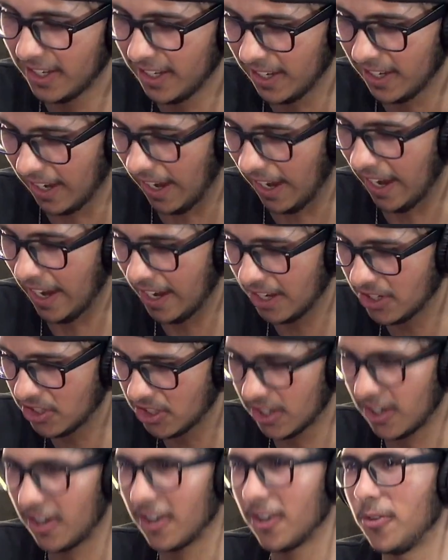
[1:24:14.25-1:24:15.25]
and
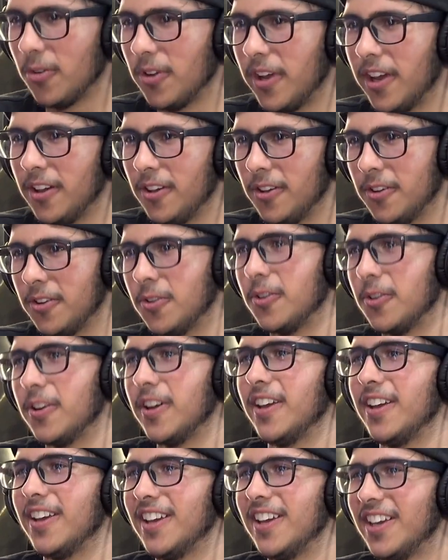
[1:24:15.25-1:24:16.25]
Chicago,
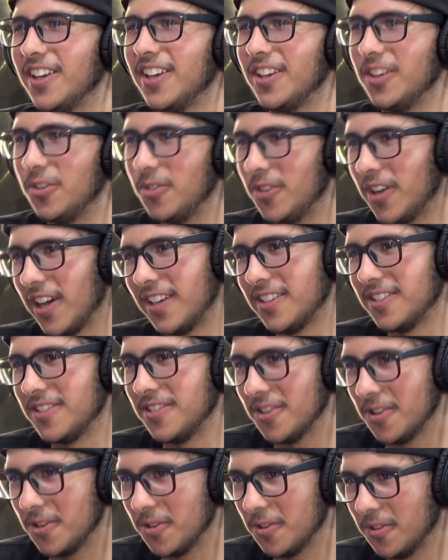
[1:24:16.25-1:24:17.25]
Illinois, you guys
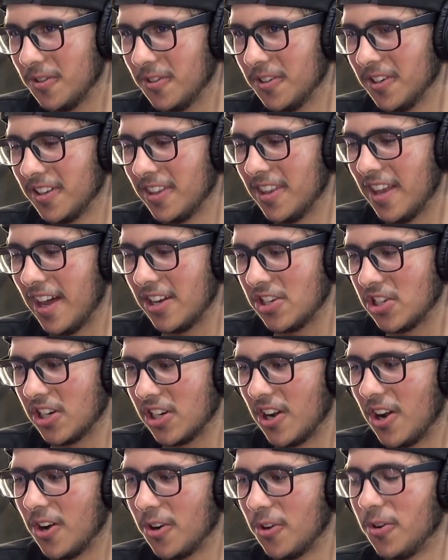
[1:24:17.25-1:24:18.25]
know that
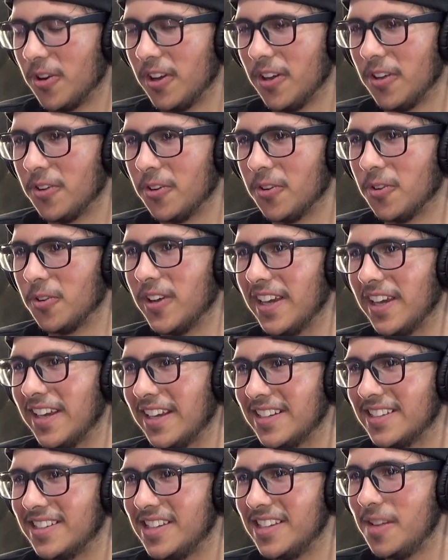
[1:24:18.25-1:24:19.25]
Chicago, Illinois
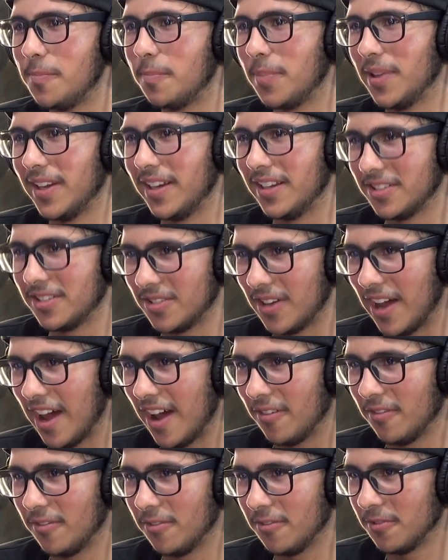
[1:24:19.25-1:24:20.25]
is the place to
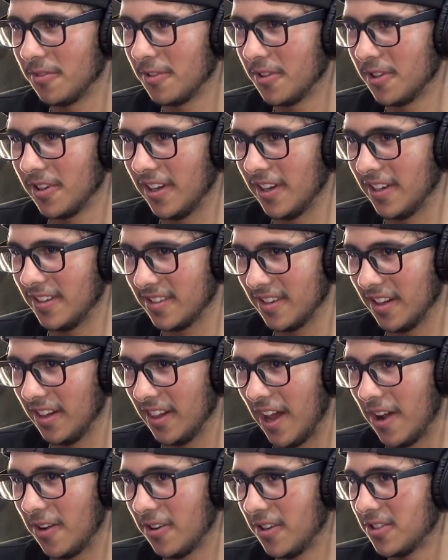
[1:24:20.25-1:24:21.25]
have. It's the
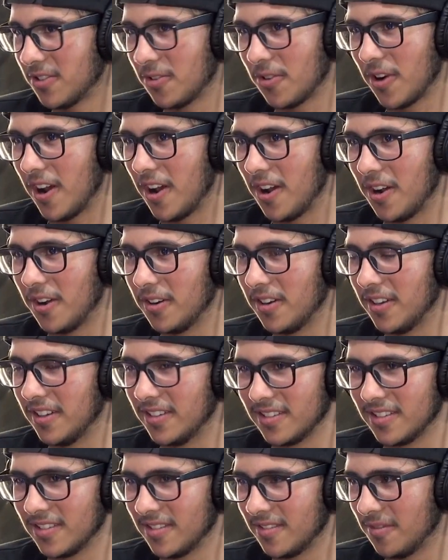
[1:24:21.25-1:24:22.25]
loudest crowd.
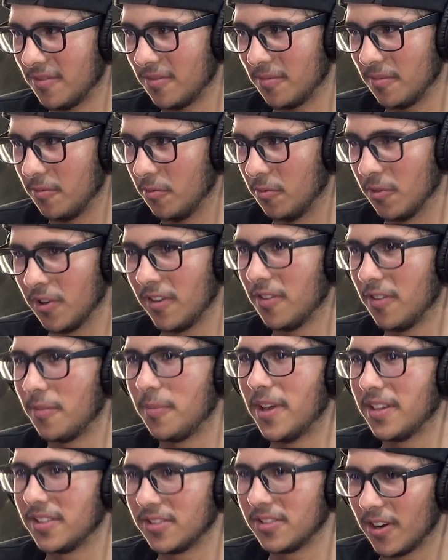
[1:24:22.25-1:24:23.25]
It's one of the
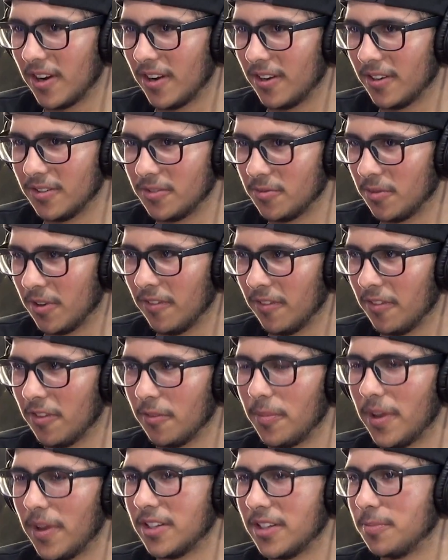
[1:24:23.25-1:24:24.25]
best crowds, one of the
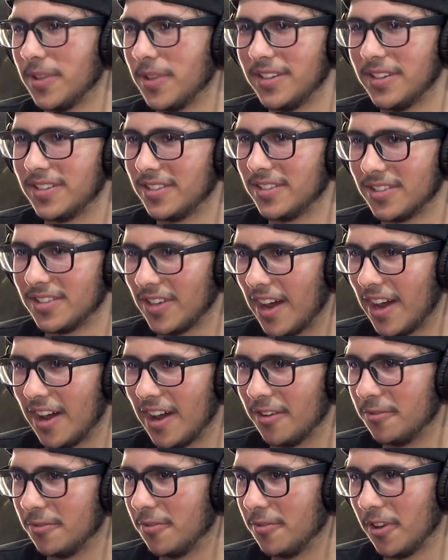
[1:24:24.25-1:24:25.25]
best places to
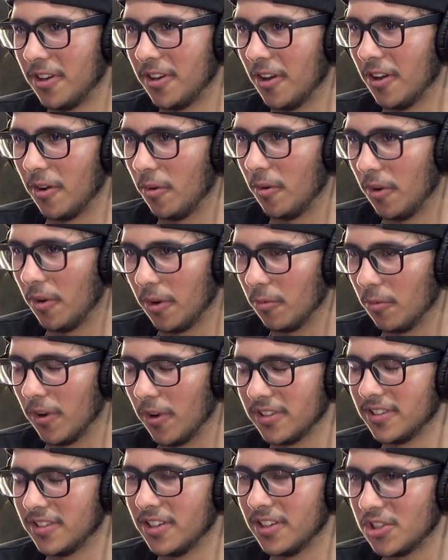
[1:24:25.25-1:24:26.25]
have, you know, a
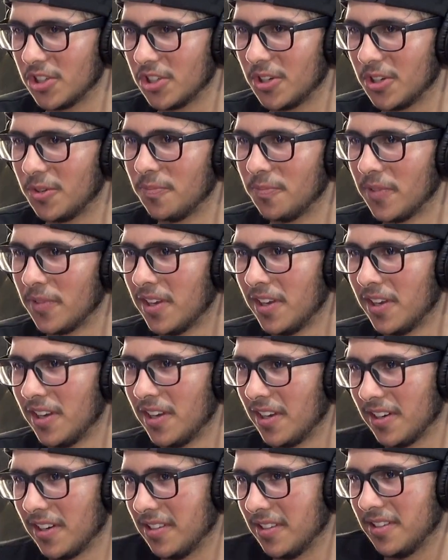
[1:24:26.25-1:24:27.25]
wrestling show. Yeah.
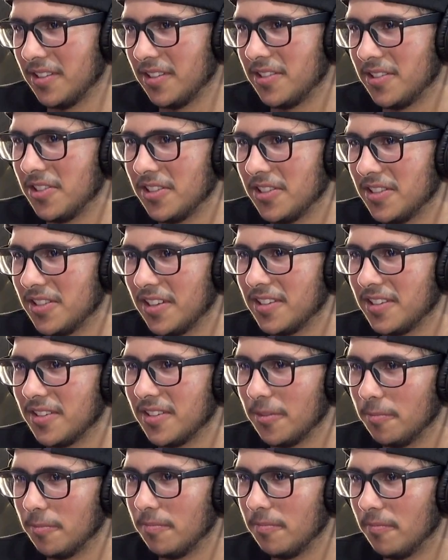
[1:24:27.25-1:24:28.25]
Because it's just, it's a
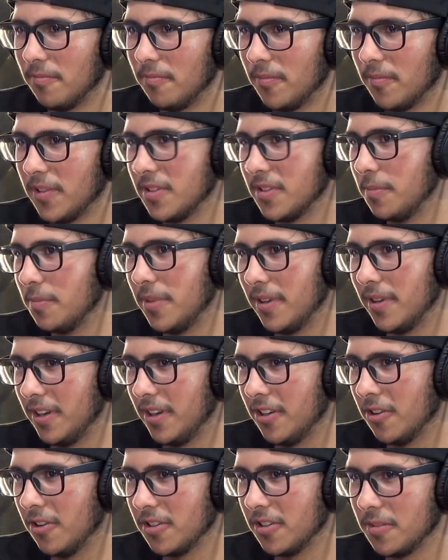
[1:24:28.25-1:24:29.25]

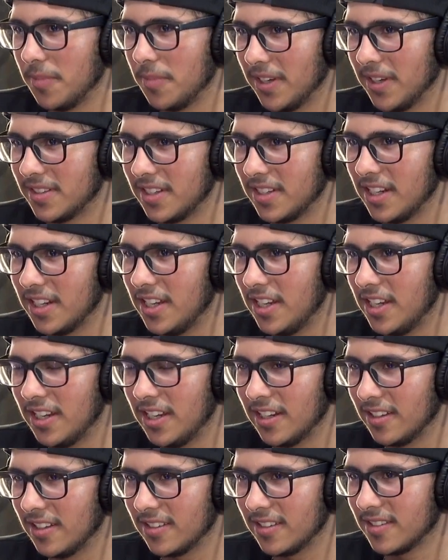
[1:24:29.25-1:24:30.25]
big city,
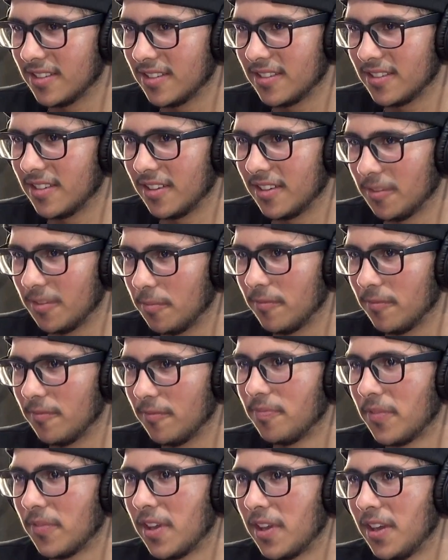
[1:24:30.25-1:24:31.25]
and it's, yeah, big
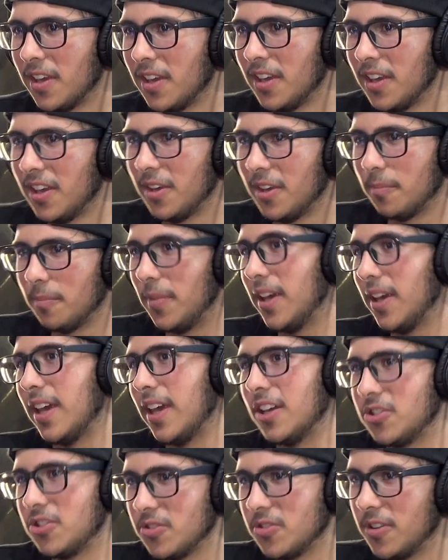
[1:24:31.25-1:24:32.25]
history there for
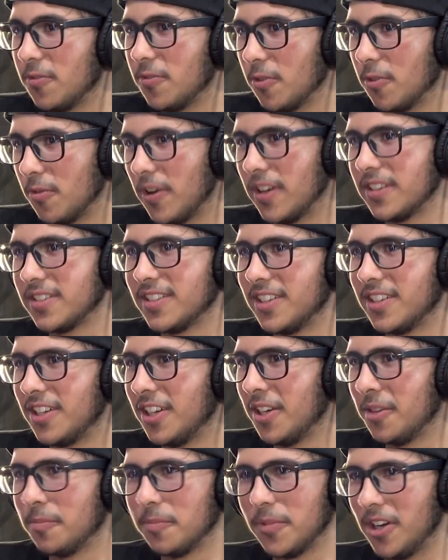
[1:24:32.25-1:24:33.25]
history for
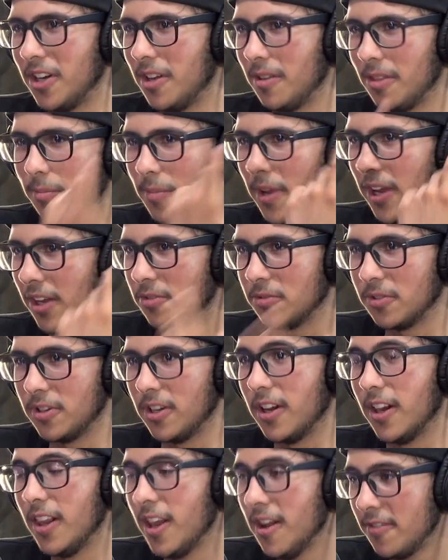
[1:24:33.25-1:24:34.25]
wrestling. Money in the Bank
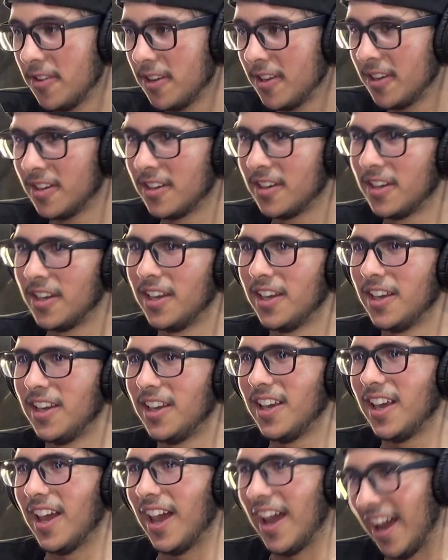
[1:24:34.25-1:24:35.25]
2011.
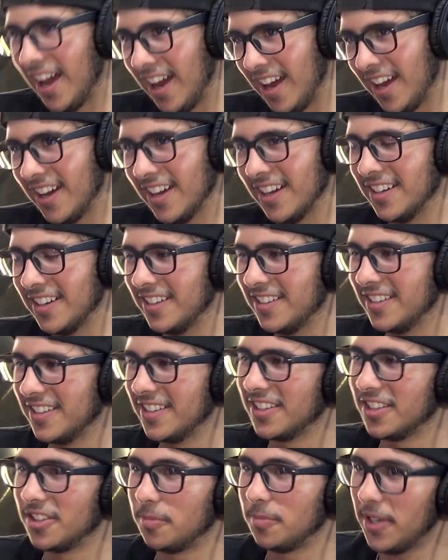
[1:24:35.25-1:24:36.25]
And
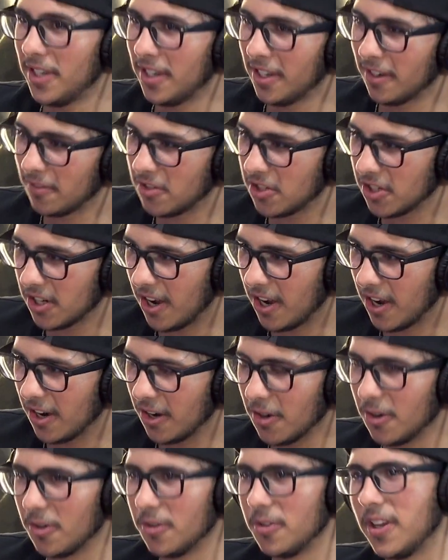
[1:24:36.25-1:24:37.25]
speaking of
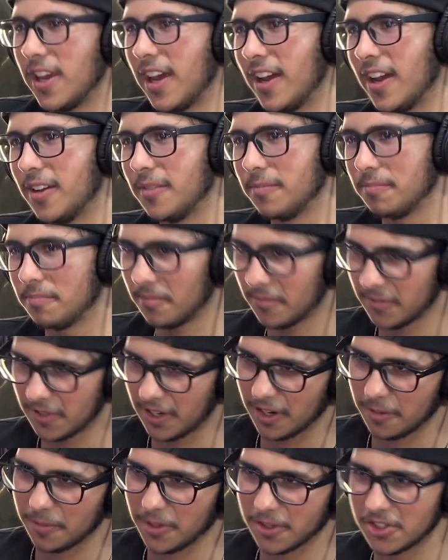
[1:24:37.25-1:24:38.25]
Chicago, you can't talk
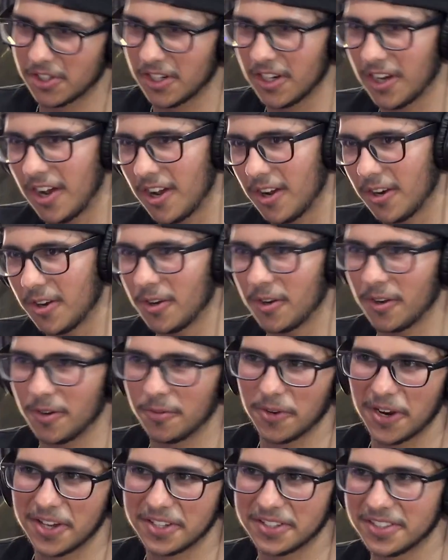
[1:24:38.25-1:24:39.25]
about Chicago and
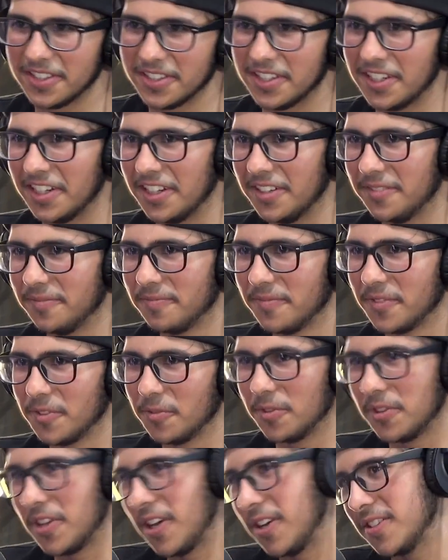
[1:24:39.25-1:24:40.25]
wrestling
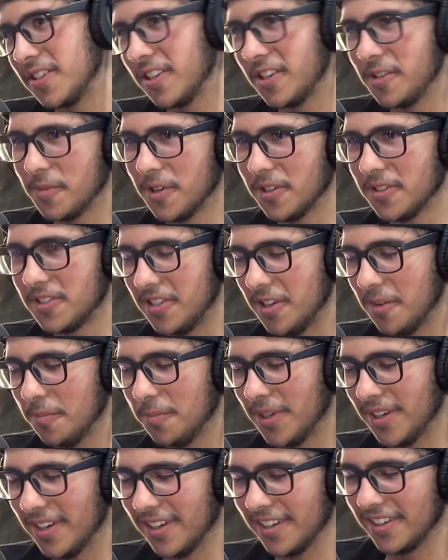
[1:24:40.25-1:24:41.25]
without talking about CM
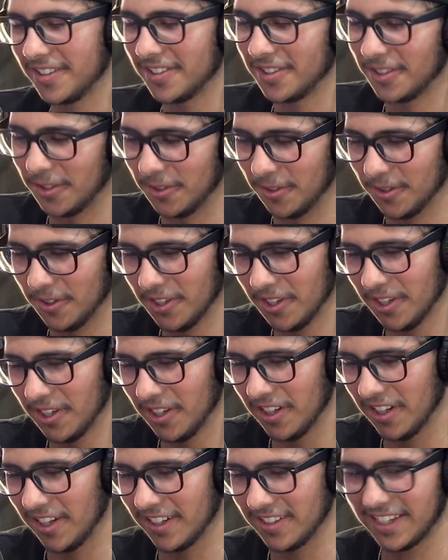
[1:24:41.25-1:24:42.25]
Punk. So
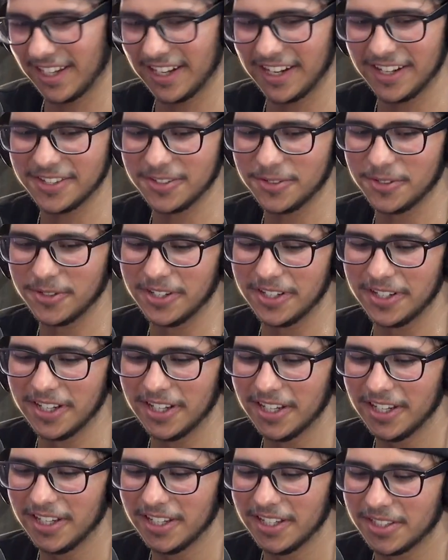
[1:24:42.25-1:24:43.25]
let's get into it.
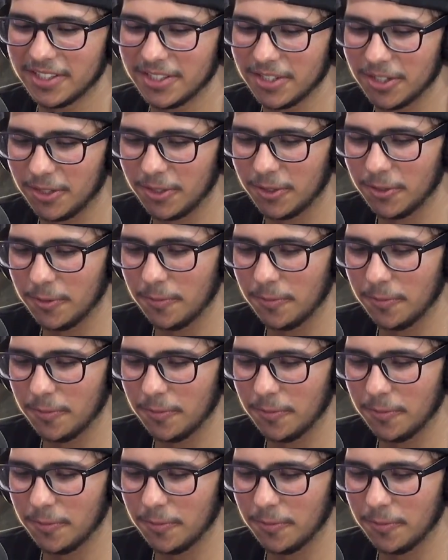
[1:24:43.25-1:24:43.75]
So